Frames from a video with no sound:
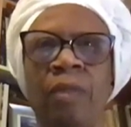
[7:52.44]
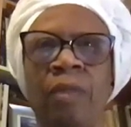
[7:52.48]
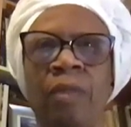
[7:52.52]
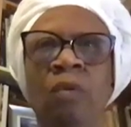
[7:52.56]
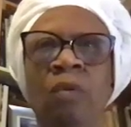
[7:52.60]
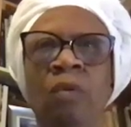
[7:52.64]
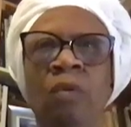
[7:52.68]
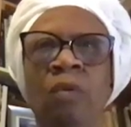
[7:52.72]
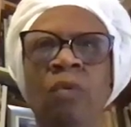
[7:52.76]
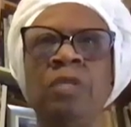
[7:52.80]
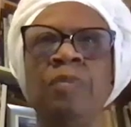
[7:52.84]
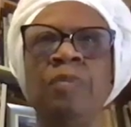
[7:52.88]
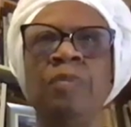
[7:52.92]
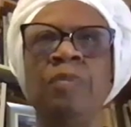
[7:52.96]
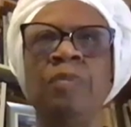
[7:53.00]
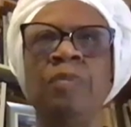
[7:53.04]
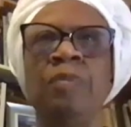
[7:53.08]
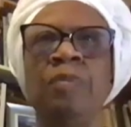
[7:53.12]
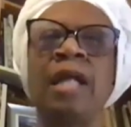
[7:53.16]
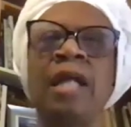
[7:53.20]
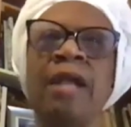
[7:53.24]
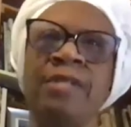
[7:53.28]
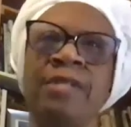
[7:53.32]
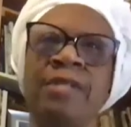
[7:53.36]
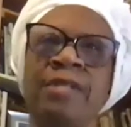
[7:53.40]
We spend a
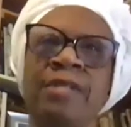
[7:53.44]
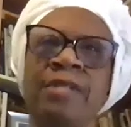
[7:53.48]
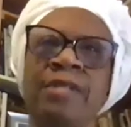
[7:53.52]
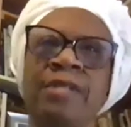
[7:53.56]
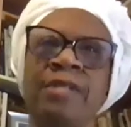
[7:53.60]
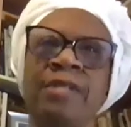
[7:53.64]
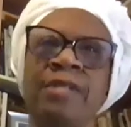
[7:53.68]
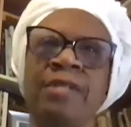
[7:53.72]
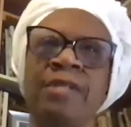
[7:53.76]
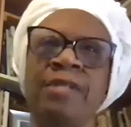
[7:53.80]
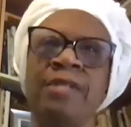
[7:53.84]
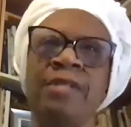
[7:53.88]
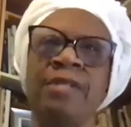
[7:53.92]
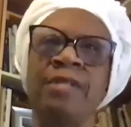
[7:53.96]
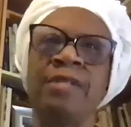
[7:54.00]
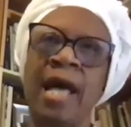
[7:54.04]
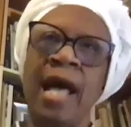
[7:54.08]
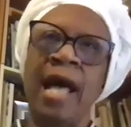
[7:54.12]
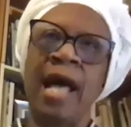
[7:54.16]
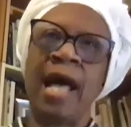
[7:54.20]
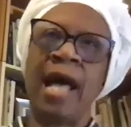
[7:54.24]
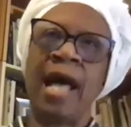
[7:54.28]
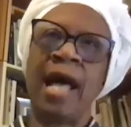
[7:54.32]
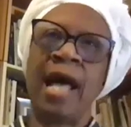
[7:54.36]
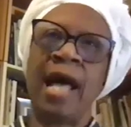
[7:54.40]
lot of time,
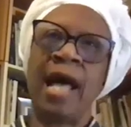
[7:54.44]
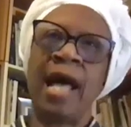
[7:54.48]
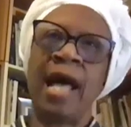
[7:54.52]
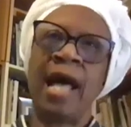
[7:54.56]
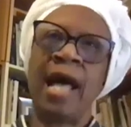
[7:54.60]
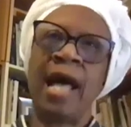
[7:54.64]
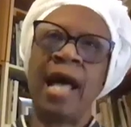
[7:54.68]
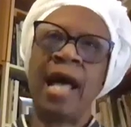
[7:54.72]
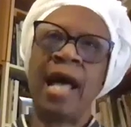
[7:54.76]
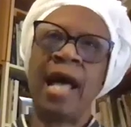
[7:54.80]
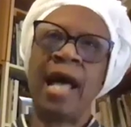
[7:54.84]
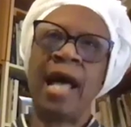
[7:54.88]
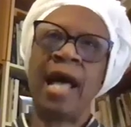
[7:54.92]
heads